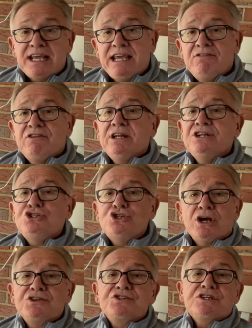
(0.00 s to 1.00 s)
even
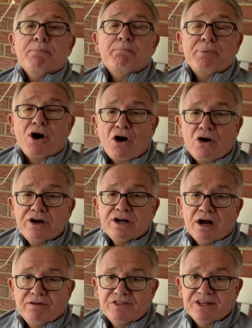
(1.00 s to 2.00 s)
just a part
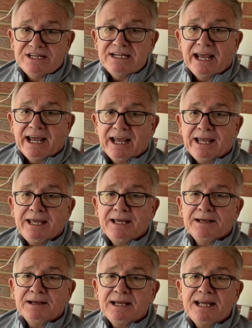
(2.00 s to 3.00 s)
of the day,
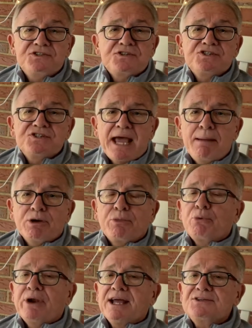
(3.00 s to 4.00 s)
it's a Sabbath
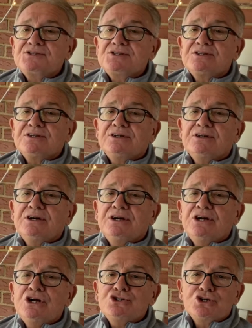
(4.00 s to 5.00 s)
rest,
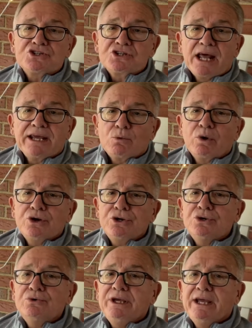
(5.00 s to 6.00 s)
just like we're
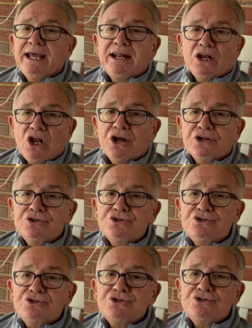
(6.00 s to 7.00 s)
doing at
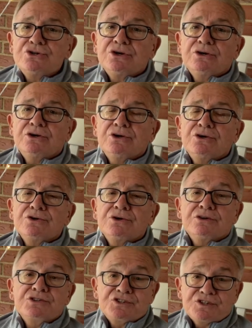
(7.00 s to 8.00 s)
lunch,
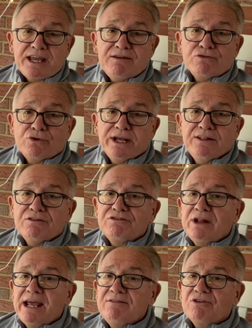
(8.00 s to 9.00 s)
savoring the
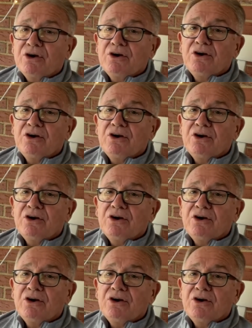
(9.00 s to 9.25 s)
flavor.